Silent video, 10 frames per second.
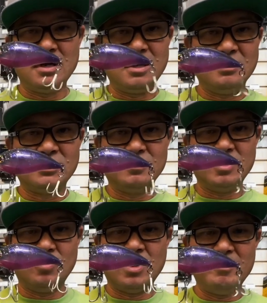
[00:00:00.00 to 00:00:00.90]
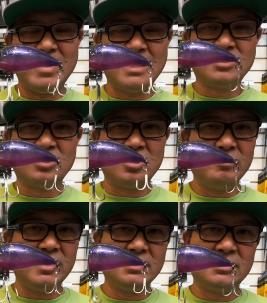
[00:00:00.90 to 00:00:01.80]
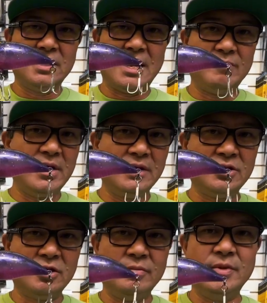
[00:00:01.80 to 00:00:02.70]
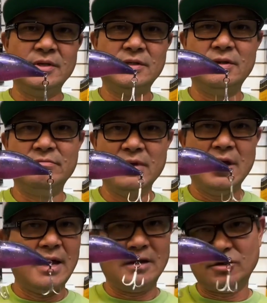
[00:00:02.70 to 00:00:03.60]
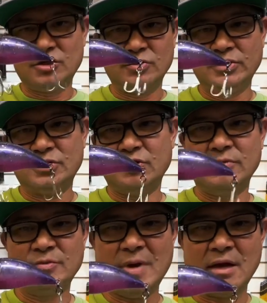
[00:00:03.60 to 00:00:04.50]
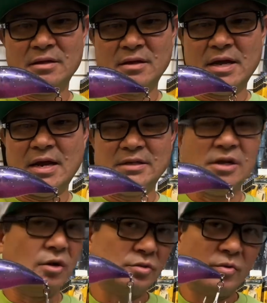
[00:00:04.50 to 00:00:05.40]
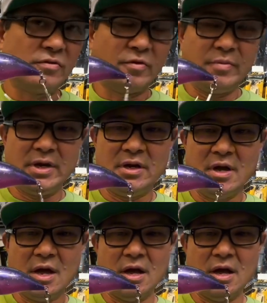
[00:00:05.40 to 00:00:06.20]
in some of the WAN bass tournaments and ABA tournaments and English choice tournaments back in the day, and it's always worked for me.